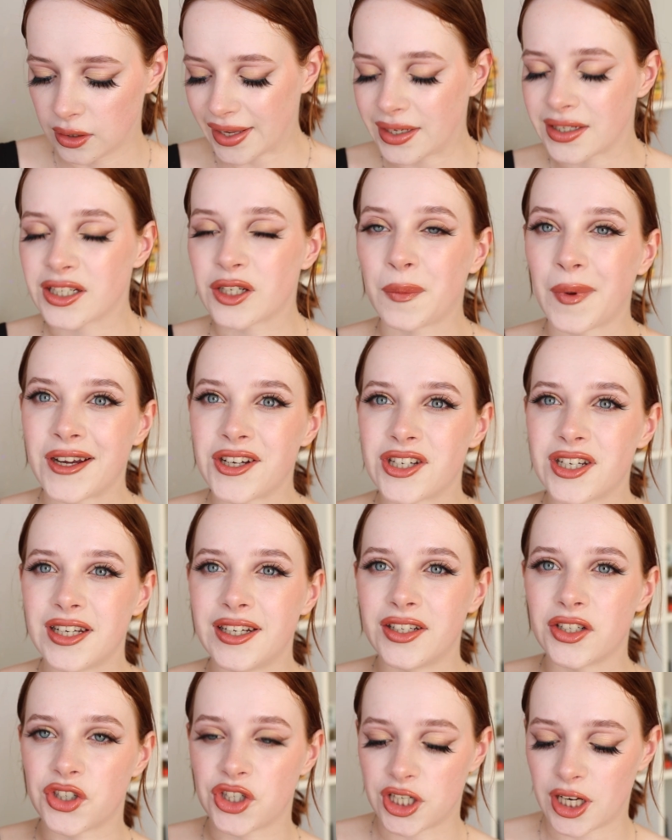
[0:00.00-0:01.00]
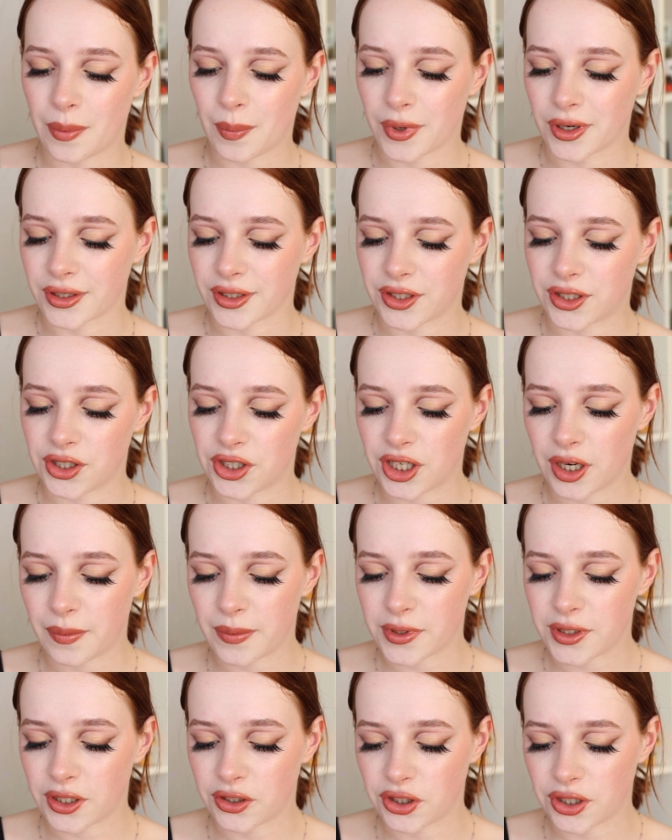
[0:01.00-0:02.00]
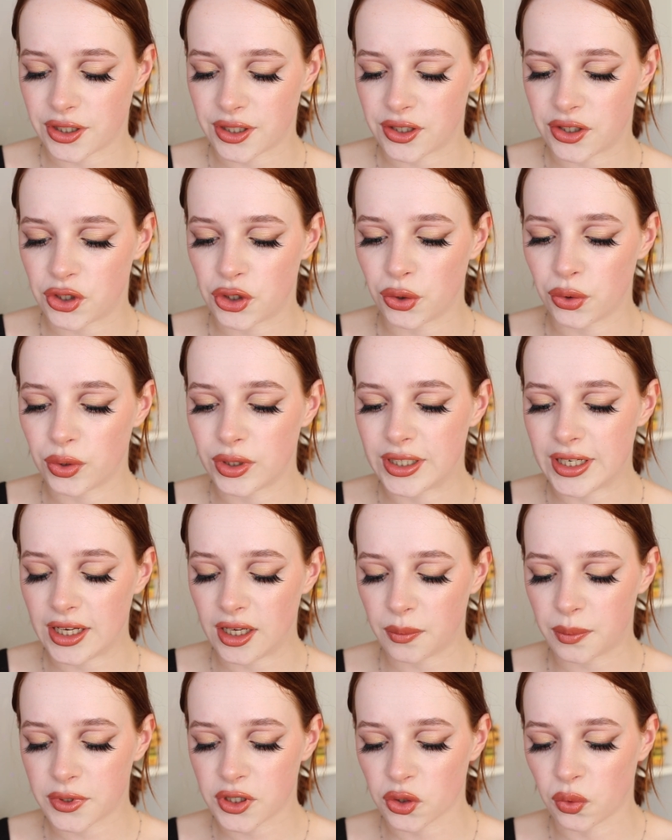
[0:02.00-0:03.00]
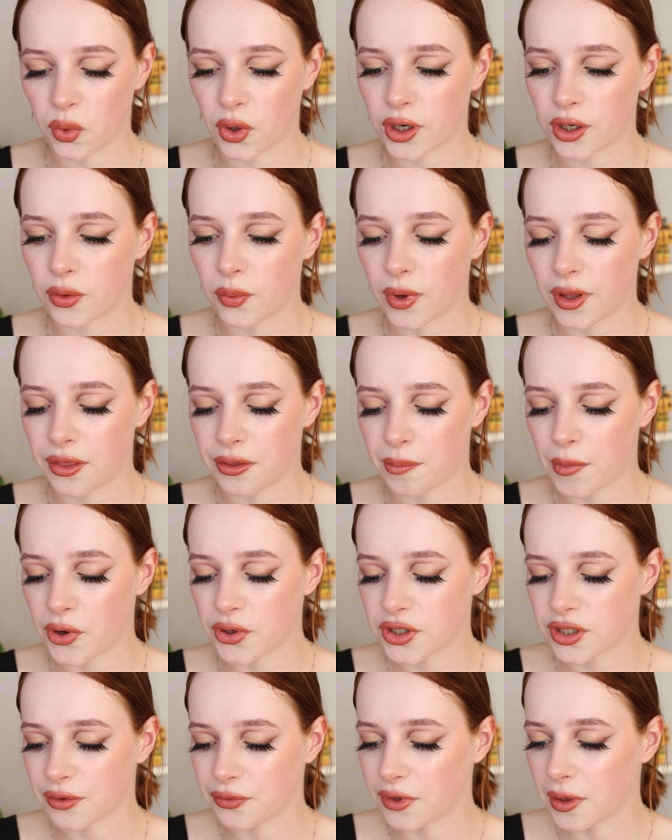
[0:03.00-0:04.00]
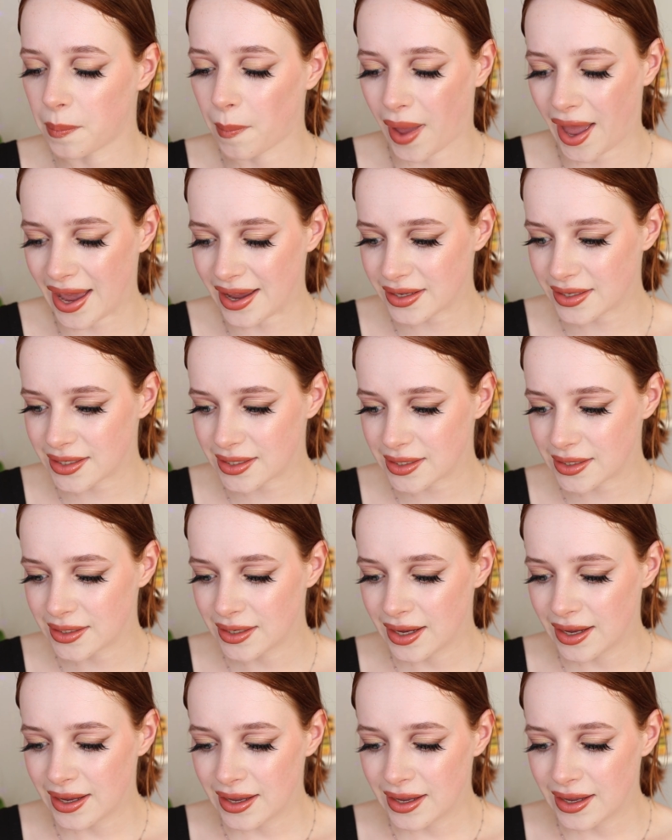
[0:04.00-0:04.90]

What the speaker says: And especially the shimmers. The shimmers are just too deep to work with most of the mattes.